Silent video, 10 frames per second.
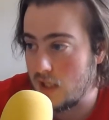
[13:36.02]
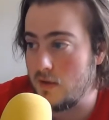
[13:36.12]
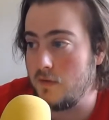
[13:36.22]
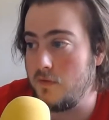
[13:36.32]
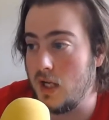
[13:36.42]

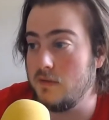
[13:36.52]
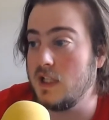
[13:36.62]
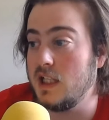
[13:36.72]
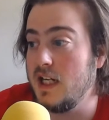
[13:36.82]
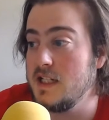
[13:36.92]
And if you have
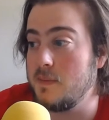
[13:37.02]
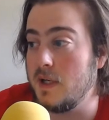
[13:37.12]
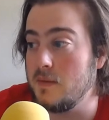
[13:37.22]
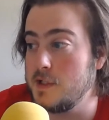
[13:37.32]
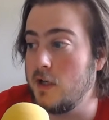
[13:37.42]
Cocytus by
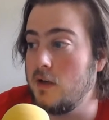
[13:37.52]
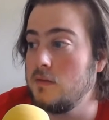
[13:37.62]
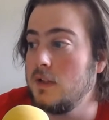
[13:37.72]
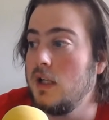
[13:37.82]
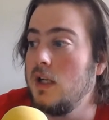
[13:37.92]
himself,